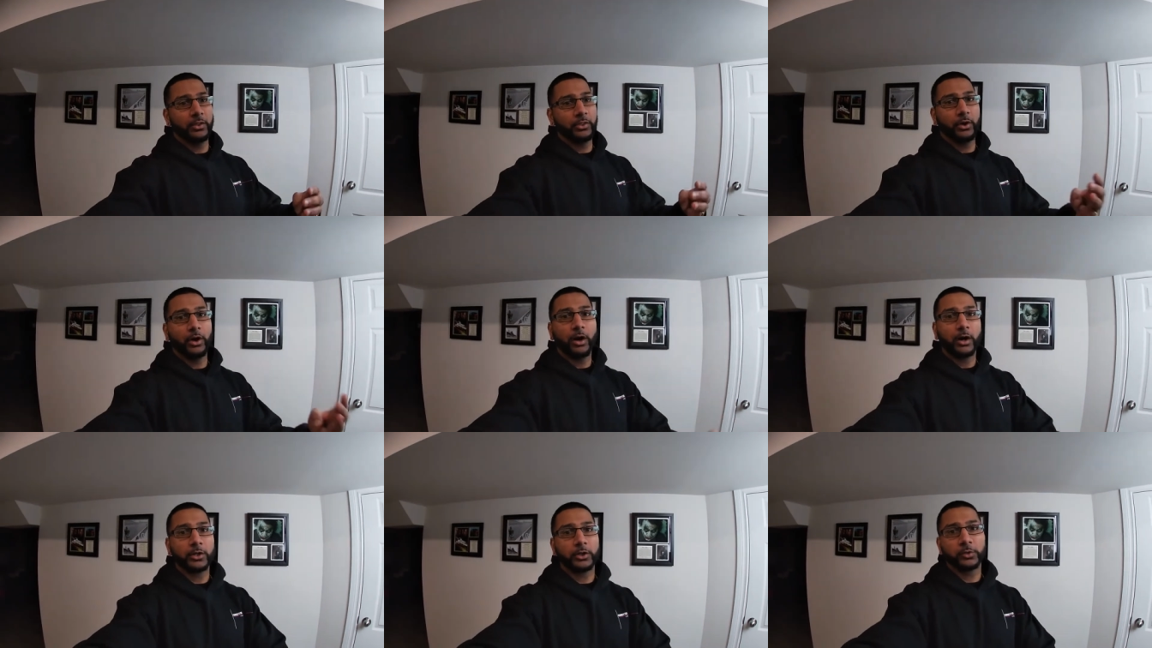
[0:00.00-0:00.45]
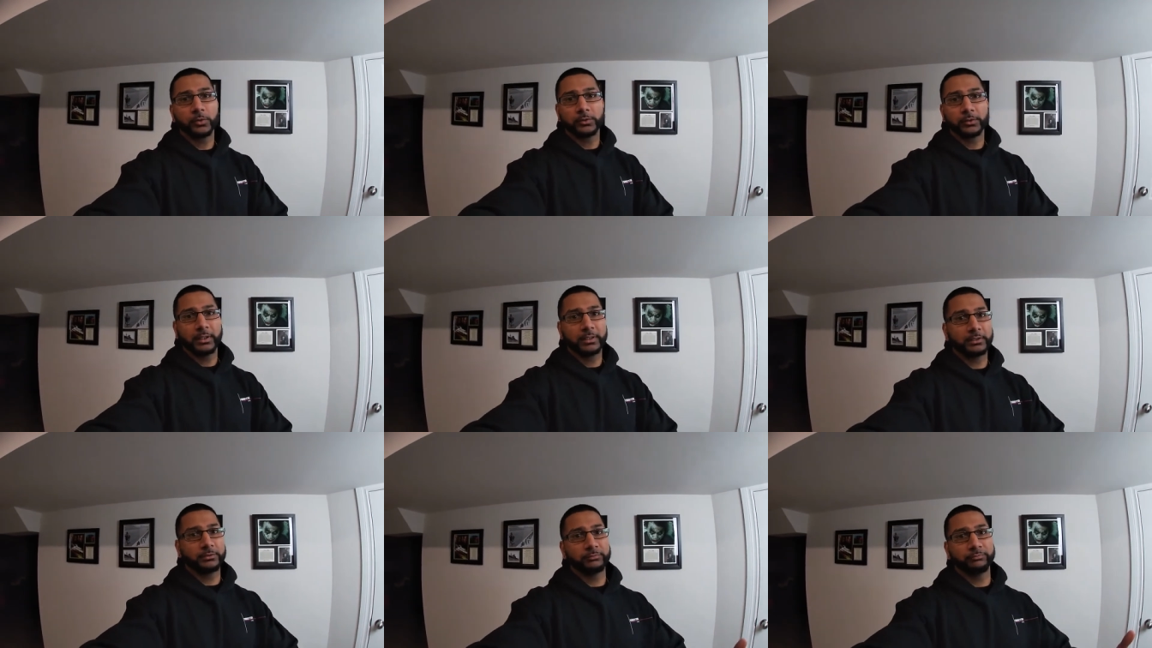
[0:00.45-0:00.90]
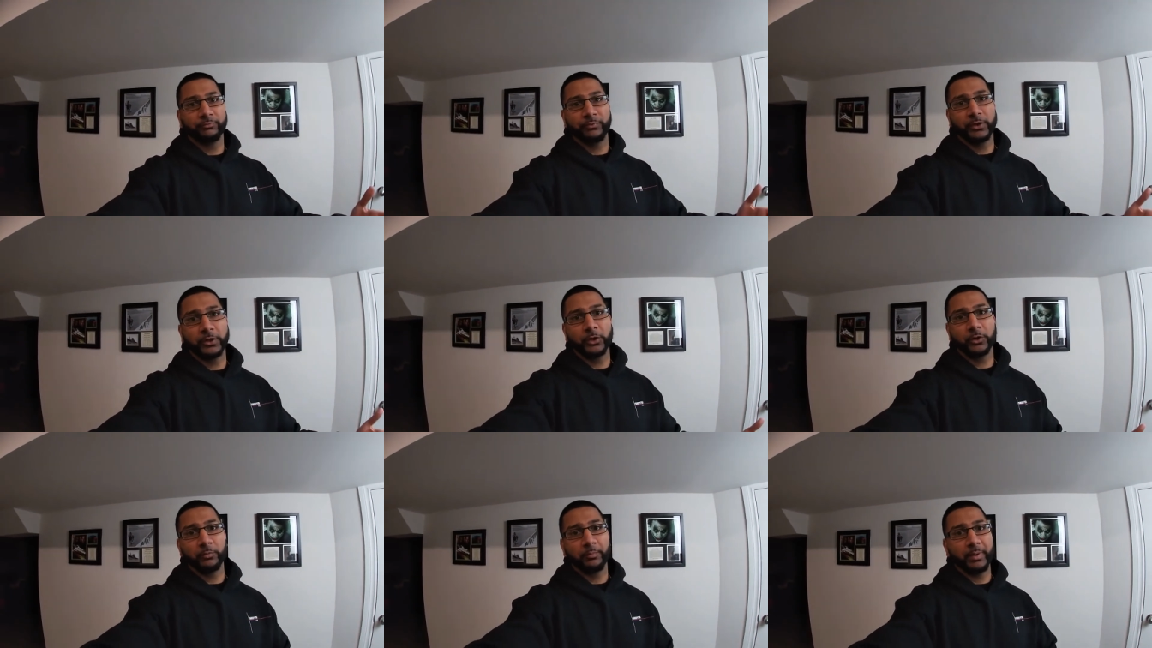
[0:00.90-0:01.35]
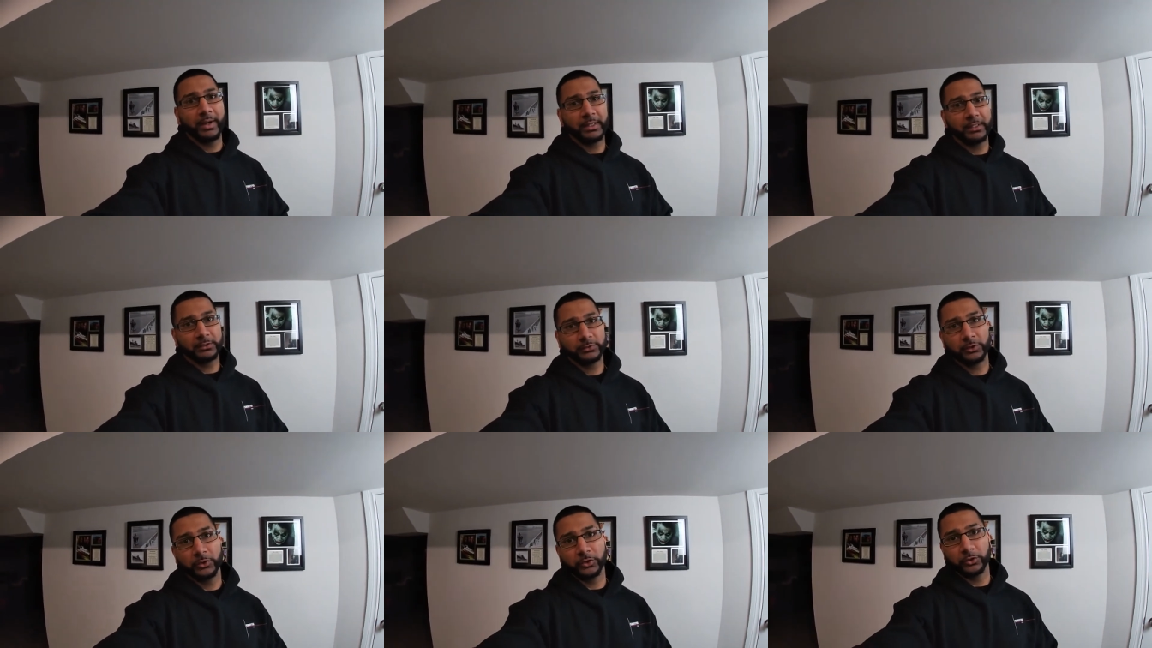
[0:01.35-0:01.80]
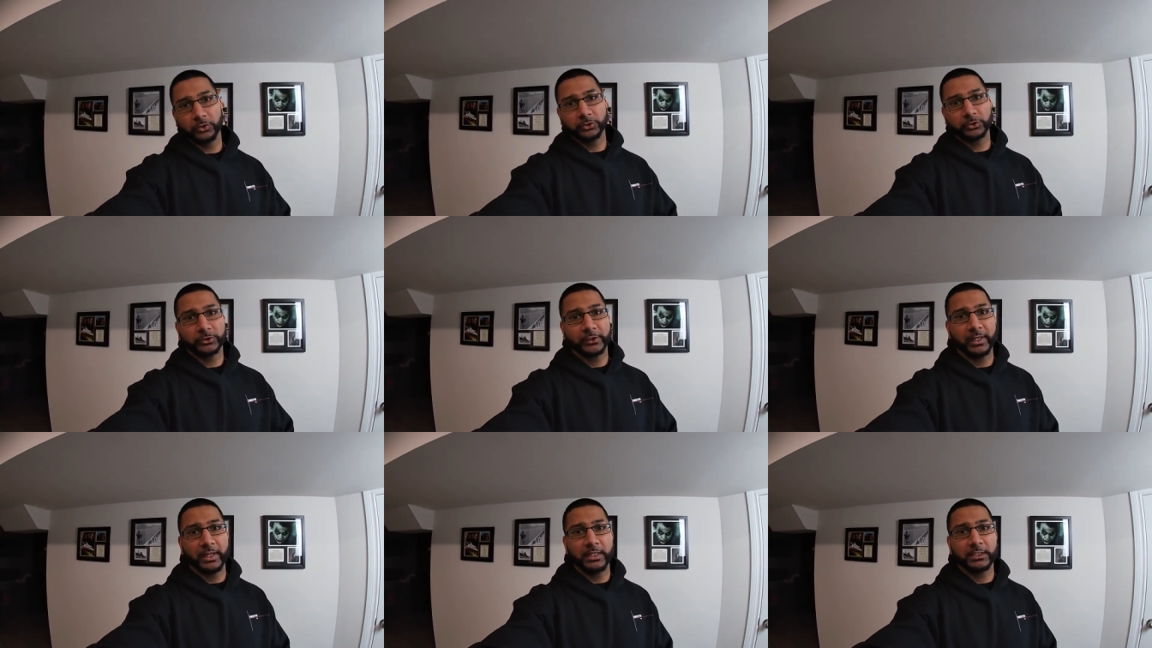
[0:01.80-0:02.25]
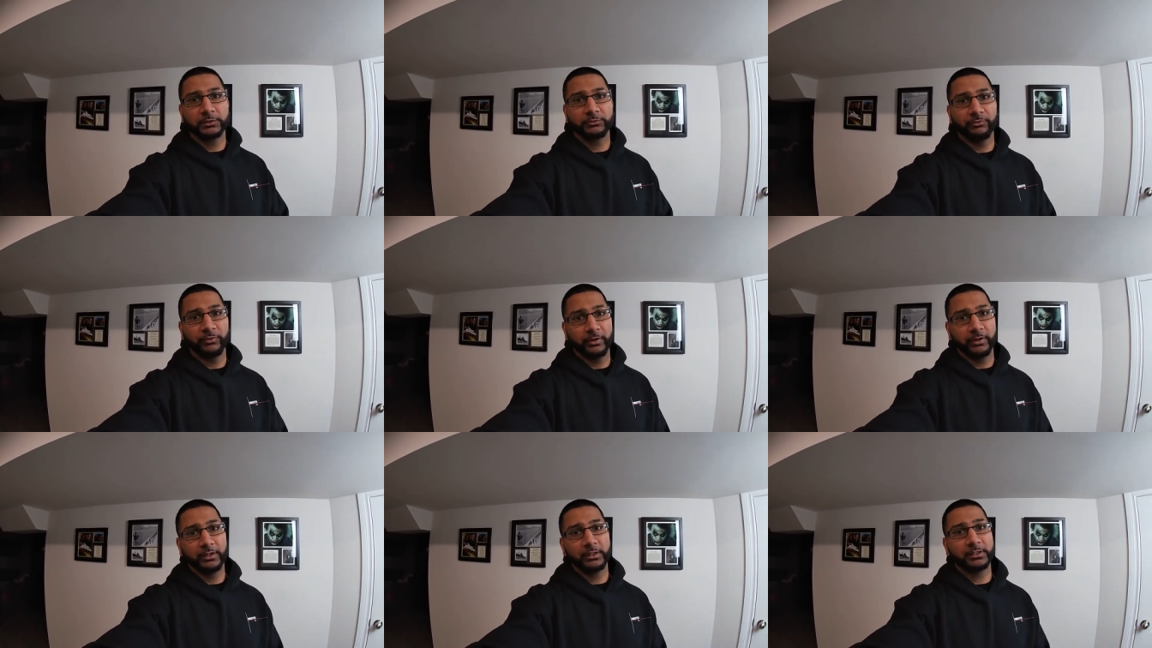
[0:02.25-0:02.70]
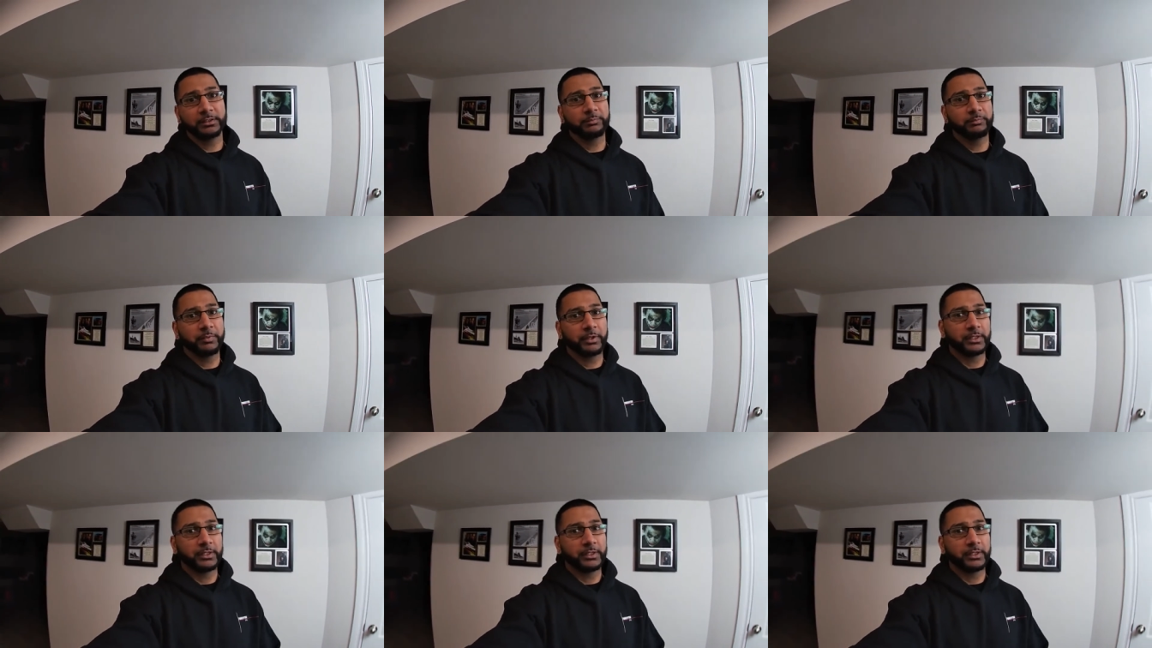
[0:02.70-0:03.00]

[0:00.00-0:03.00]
The audio and video might, change varying,